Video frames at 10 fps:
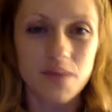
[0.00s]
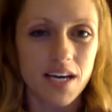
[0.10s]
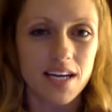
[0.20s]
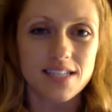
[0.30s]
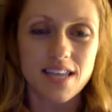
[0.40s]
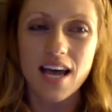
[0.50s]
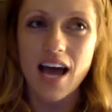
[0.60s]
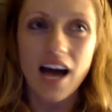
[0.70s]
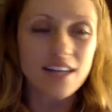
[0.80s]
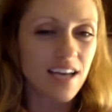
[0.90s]
Because
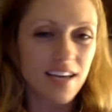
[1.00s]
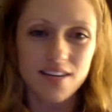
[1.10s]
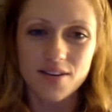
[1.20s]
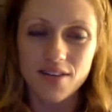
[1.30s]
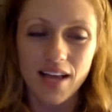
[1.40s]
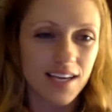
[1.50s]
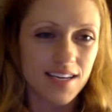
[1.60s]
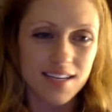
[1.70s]
I'll tell you, like,